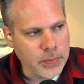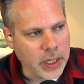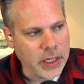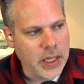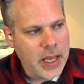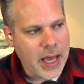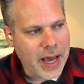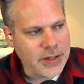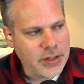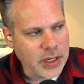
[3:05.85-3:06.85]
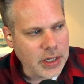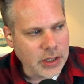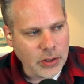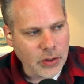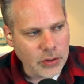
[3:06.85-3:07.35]
But as they're getting a
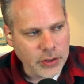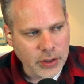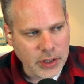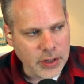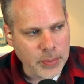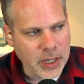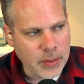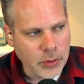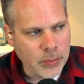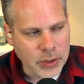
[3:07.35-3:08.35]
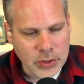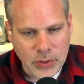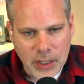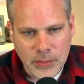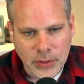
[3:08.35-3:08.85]
little older and they become a little more
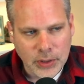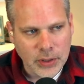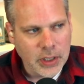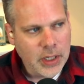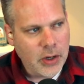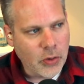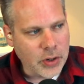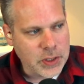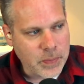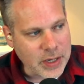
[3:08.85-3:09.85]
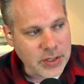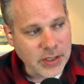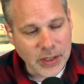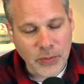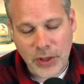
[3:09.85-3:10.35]
trainable, or
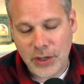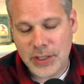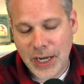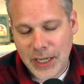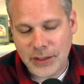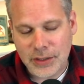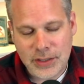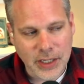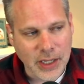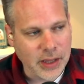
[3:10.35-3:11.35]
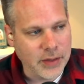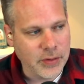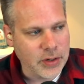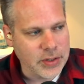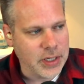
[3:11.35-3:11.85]
especially when they're toddlers, like I love
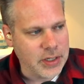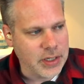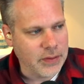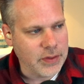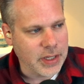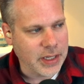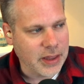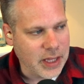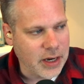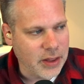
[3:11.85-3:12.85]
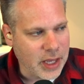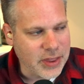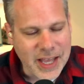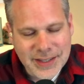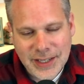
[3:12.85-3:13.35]
what you're saying, Jeff, is like at
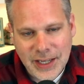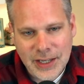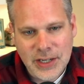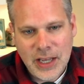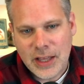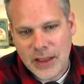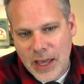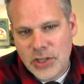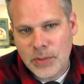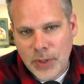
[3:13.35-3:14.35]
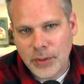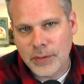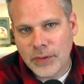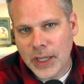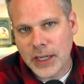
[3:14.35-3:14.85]
that stage, they should be able to
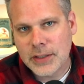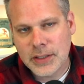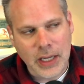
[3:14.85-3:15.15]
flex.